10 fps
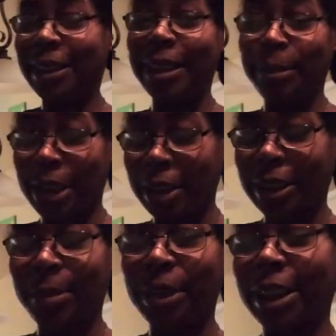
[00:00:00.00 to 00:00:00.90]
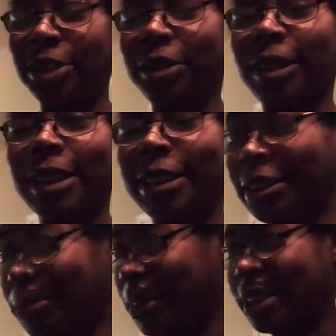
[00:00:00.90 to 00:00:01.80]
TMI coming at you right
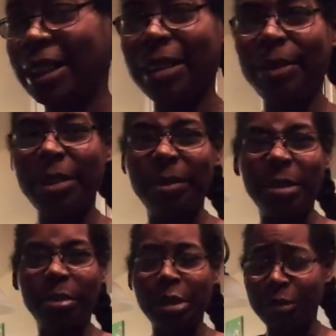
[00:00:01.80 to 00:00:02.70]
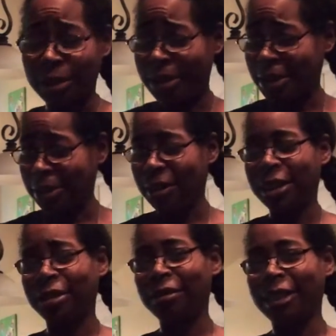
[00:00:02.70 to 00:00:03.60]
now. They kind of make me bloated, so
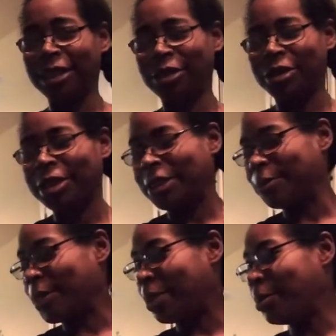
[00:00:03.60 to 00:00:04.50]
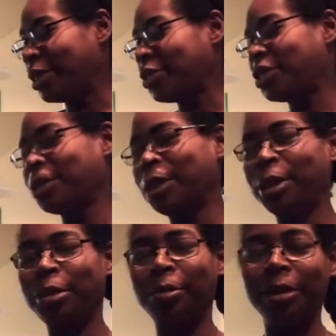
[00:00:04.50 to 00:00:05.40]
I don't like to drink them that much.
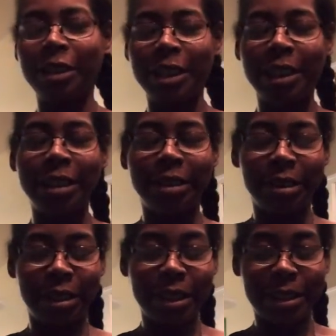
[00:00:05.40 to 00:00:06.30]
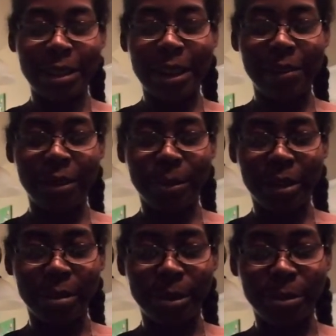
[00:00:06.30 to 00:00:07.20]
Willie likes to have them
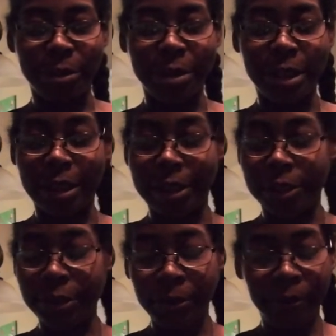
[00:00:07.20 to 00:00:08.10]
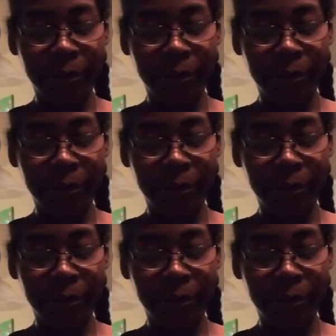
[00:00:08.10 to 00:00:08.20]
a little bit more than I do.